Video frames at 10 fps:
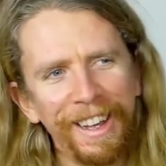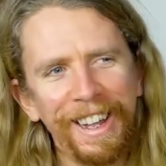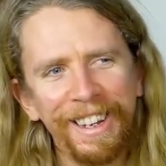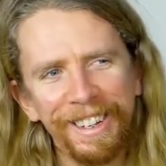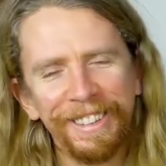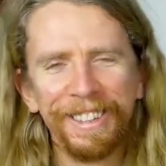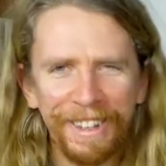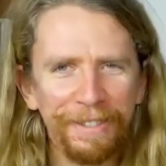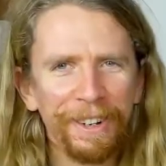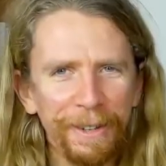I don't know. It's,
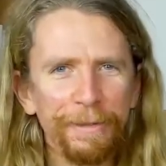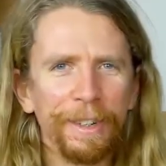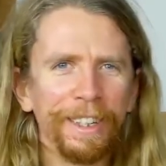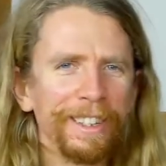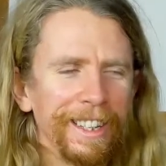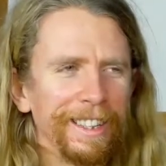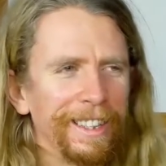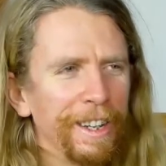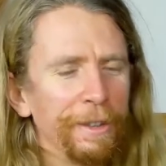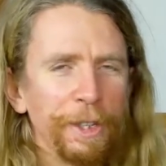it's very funny. The
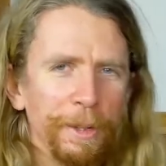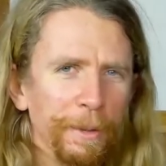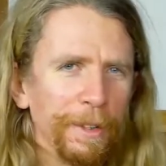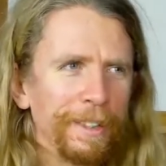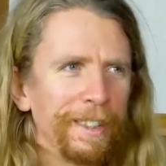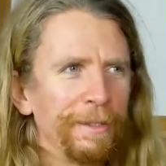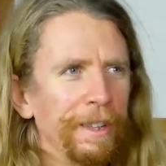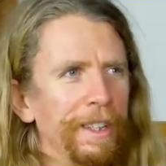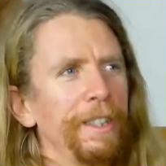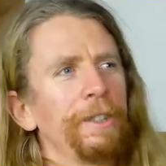the Irish humor is, is
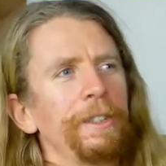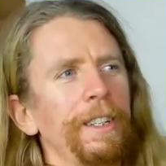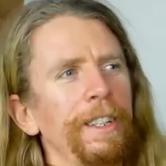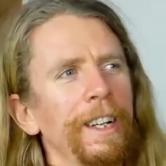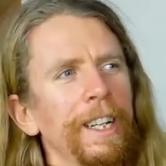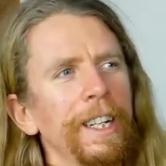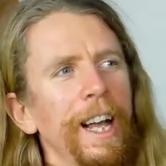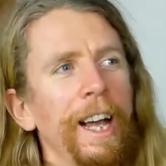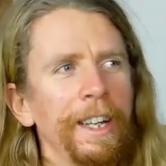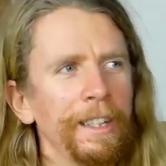very interesting,
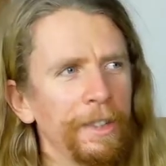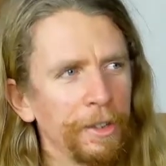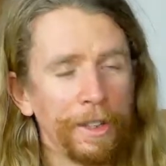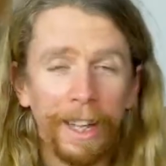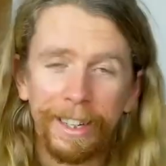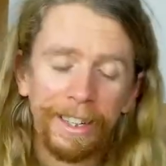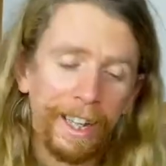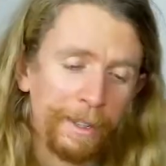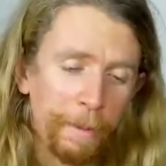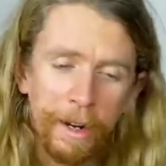and just that
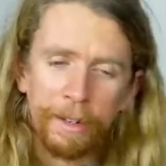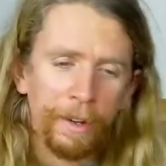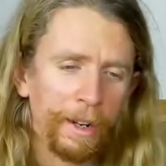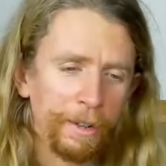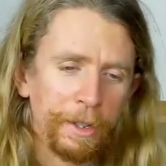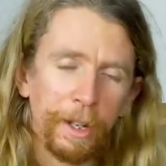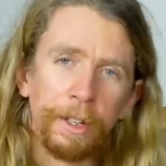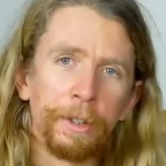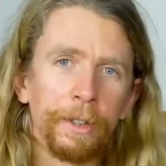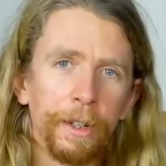that is part of Irish
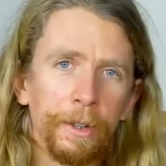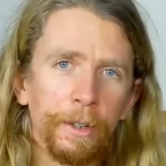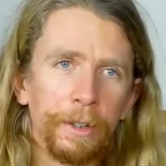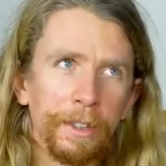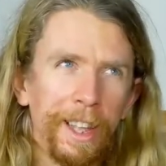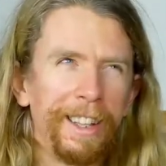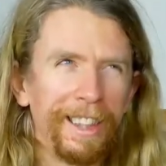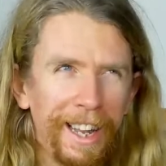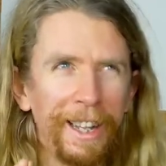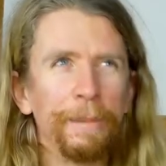culture as a whole. Just that
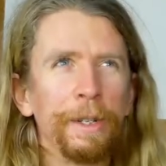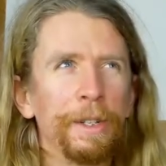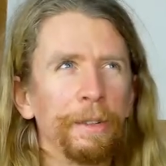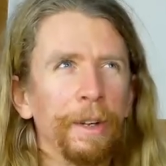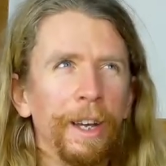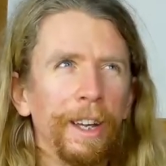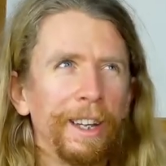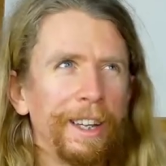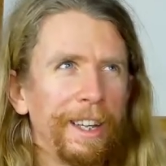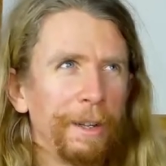that image of
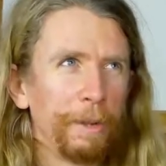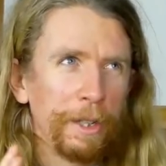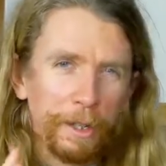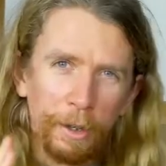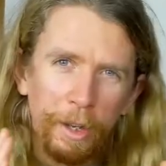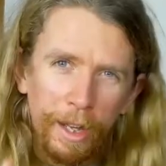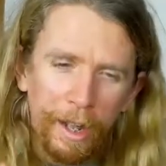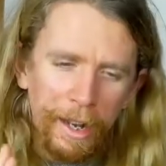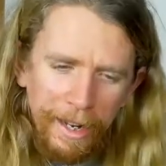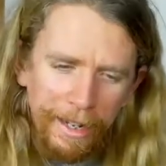it was such a,
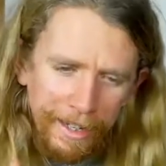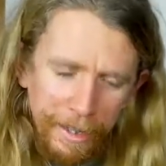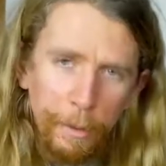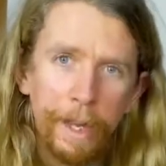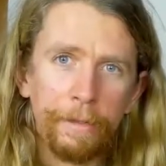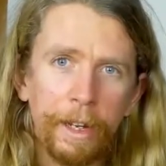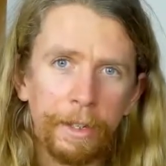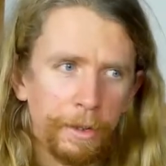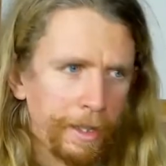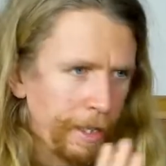a an easy way of
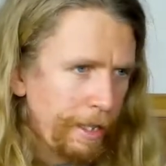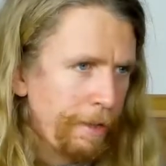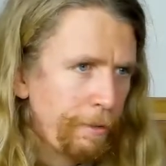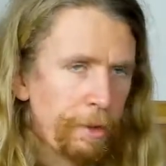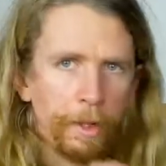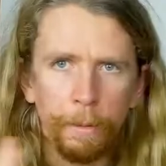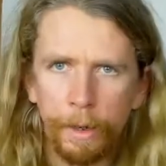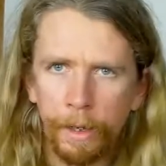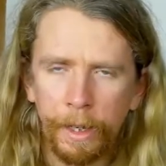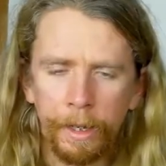illustrating that difference between
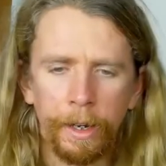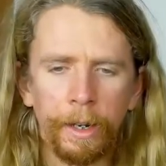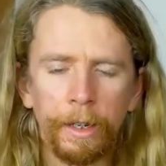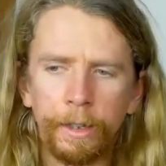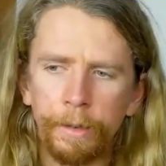America and Ireland.